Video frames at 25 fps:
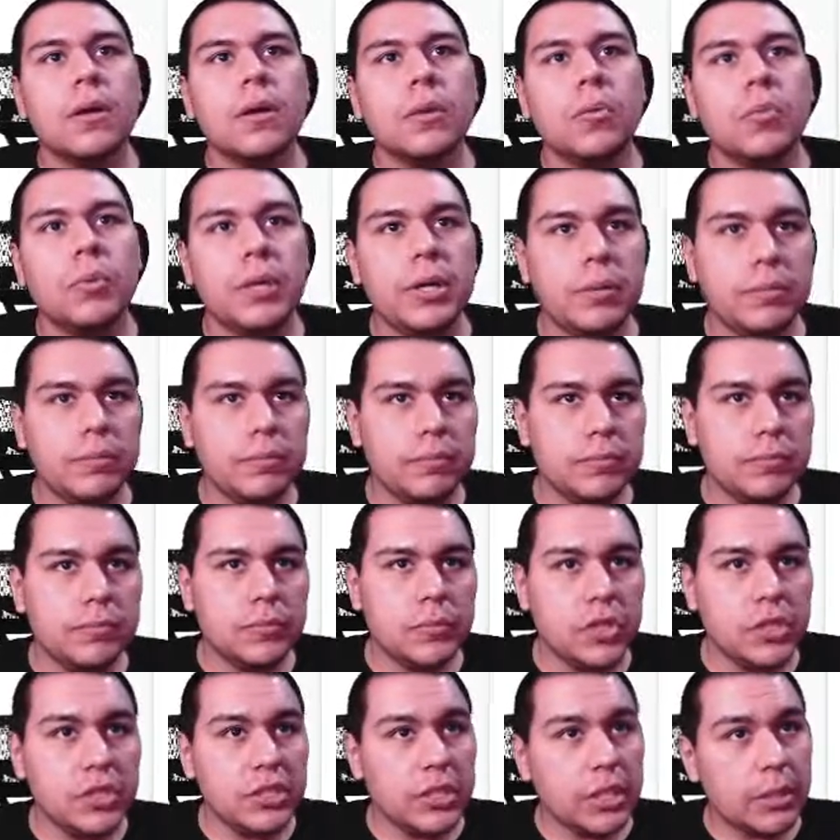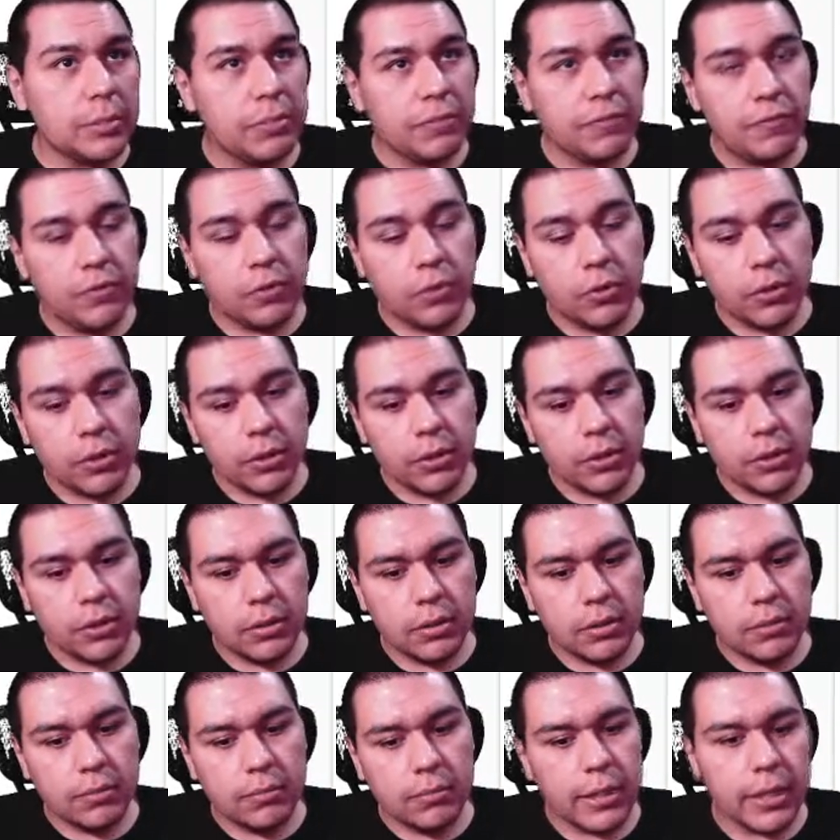Well, just like before,
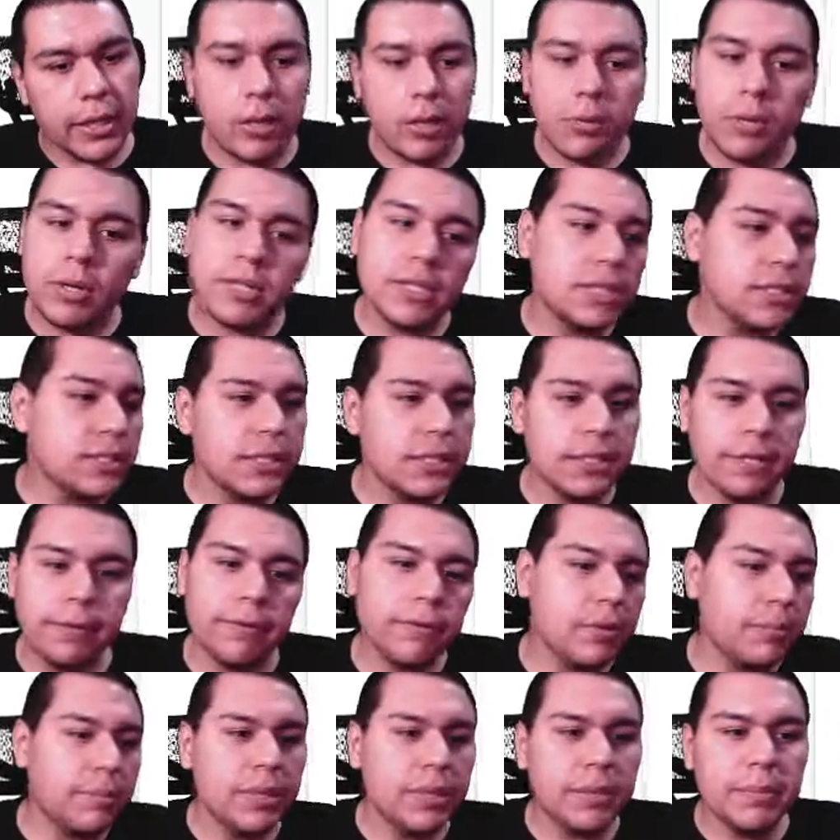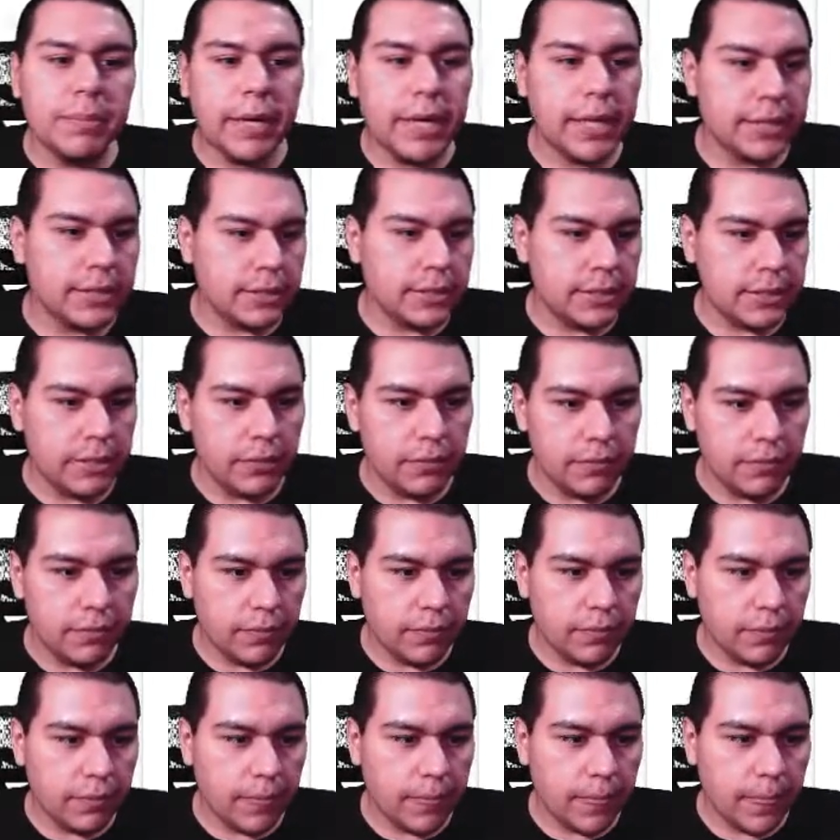I don't want the 0 to be by
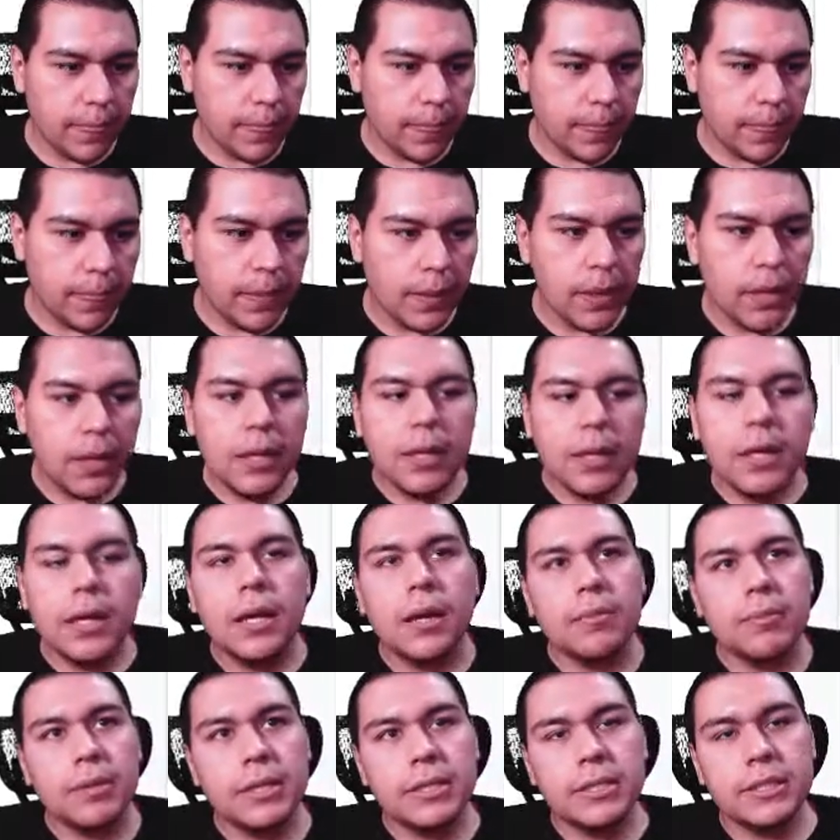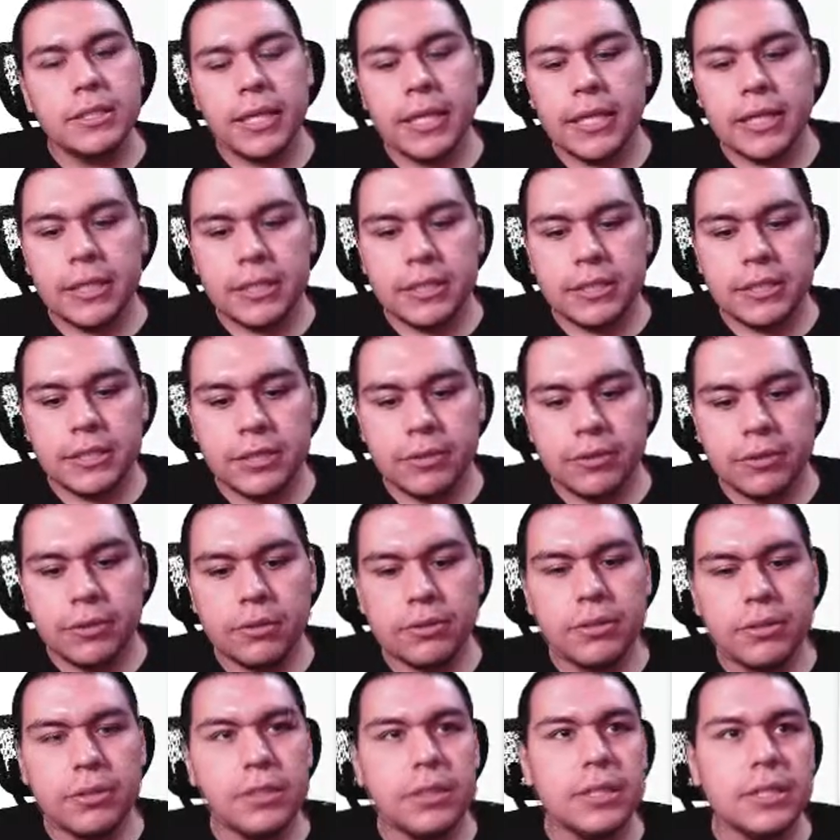itself. I'm going to take the
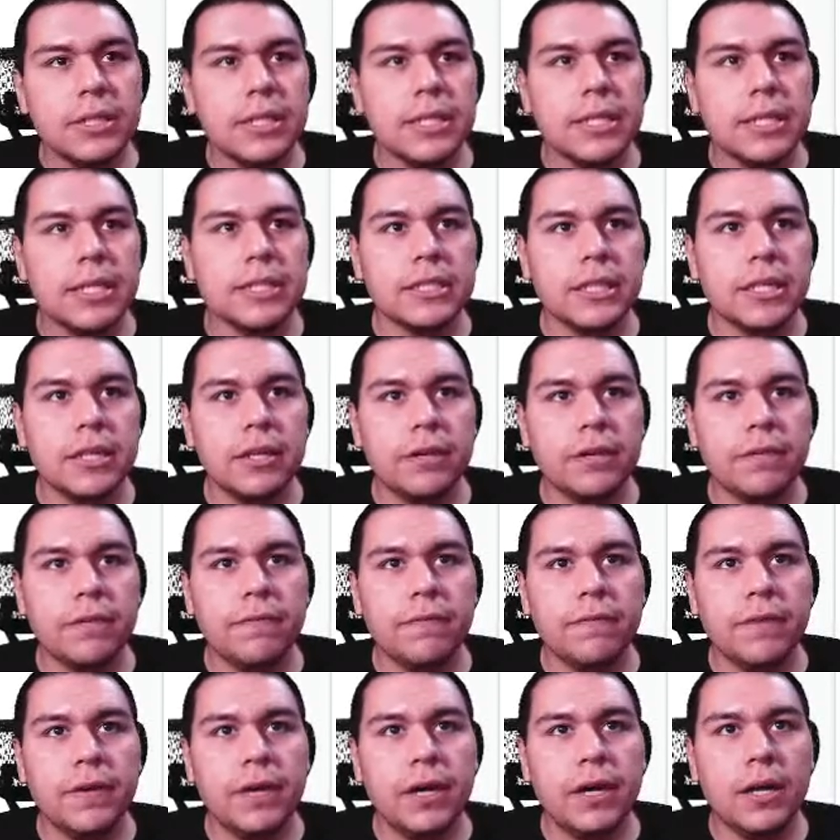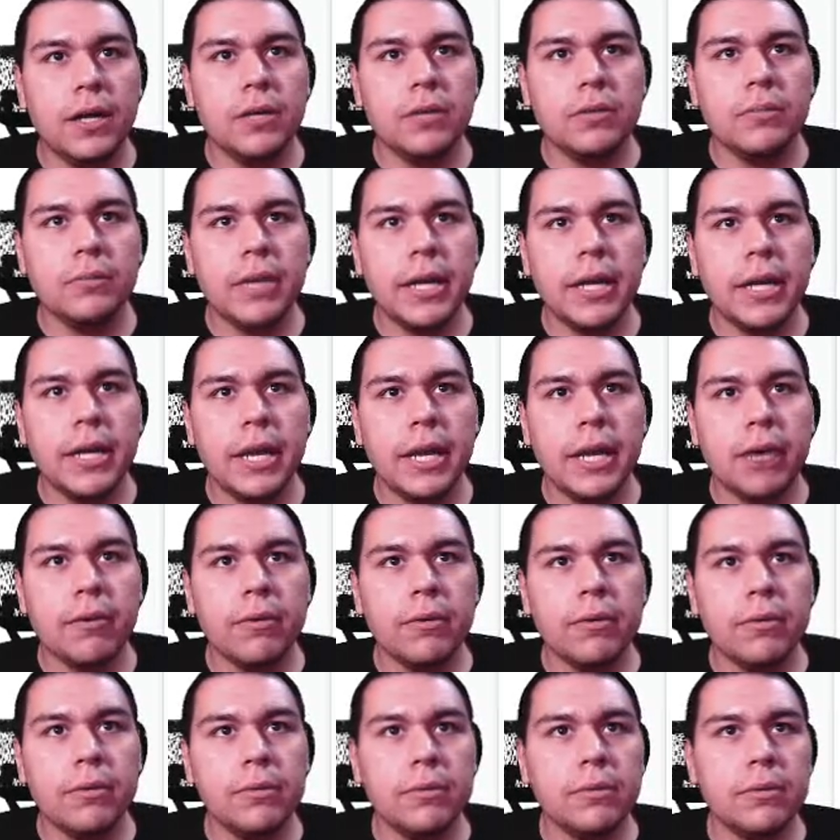0. It's going to follow my
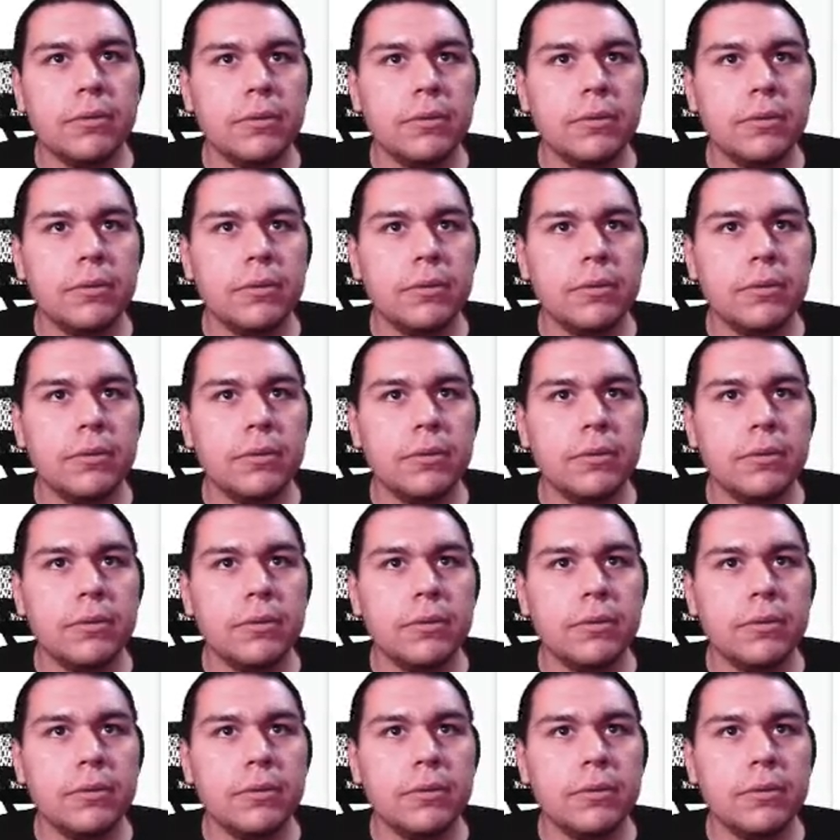arrow